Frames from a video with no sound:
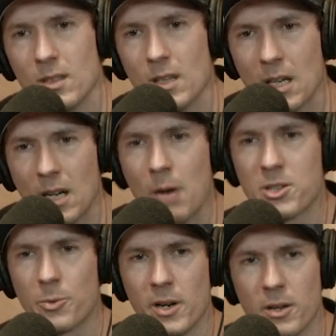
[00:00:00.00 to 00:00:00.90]
Yeah, I was
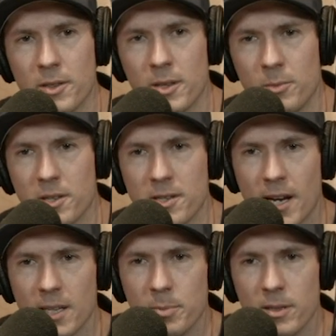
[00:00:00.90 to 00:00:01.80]
um, rail thin with a
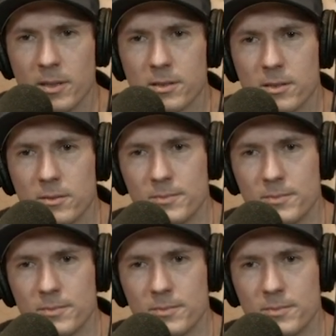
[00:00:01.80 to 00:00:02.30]
tiny what, penis.